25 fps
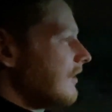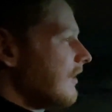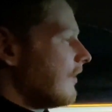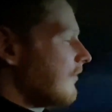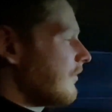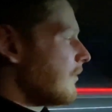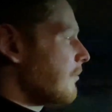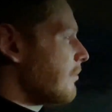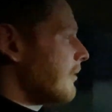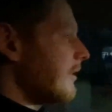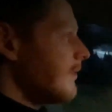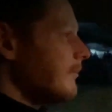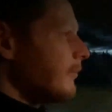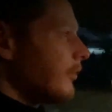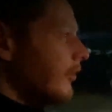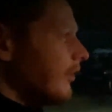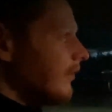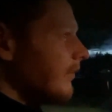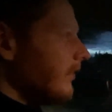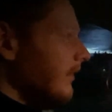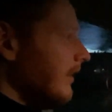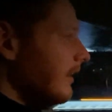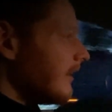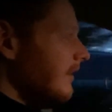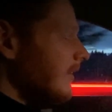You have to pay more
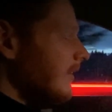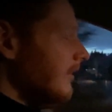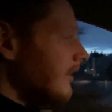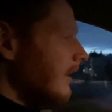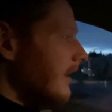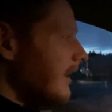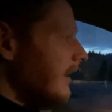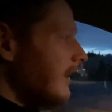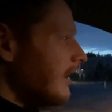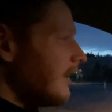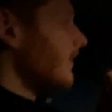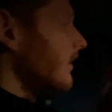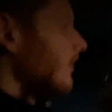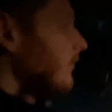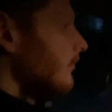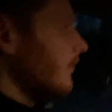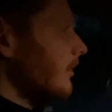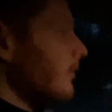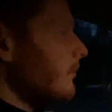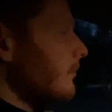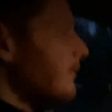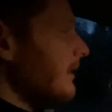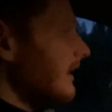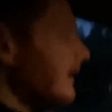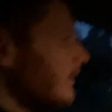for internet, for
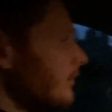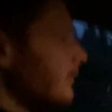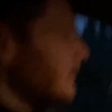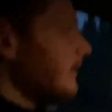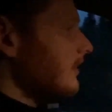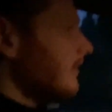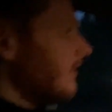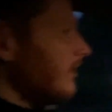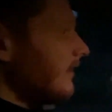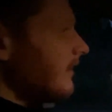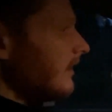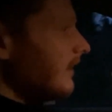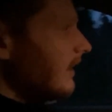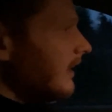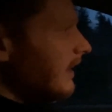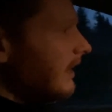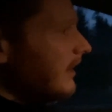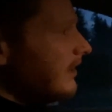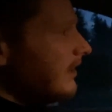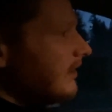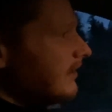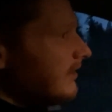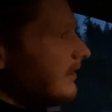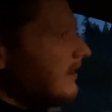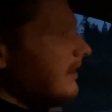the bandwidth
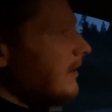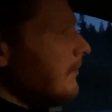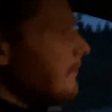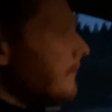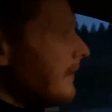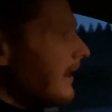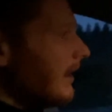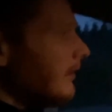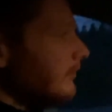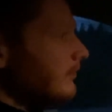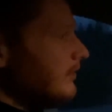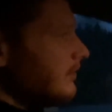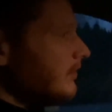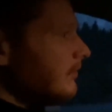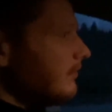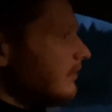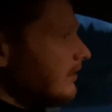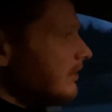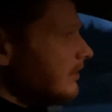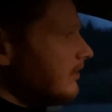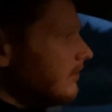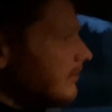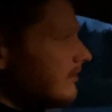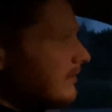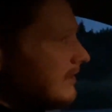and the amount you
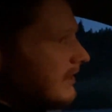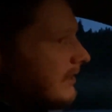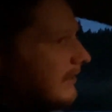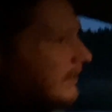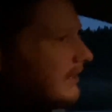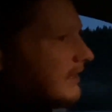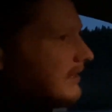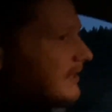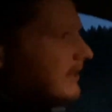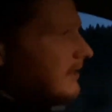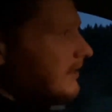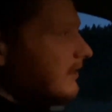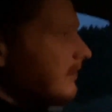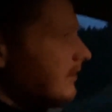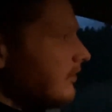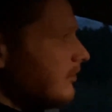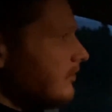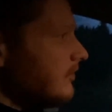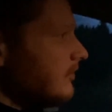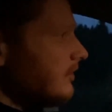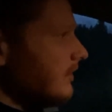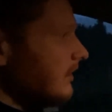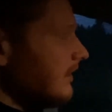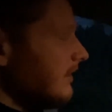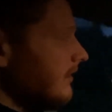use. At least
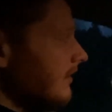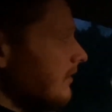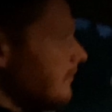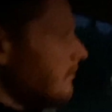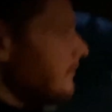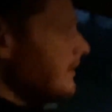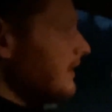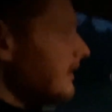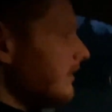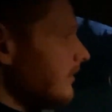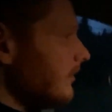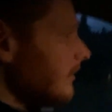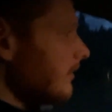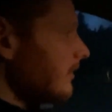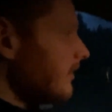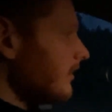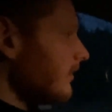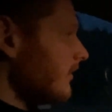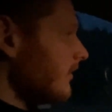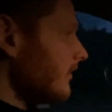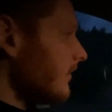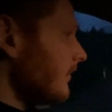usually they're metered.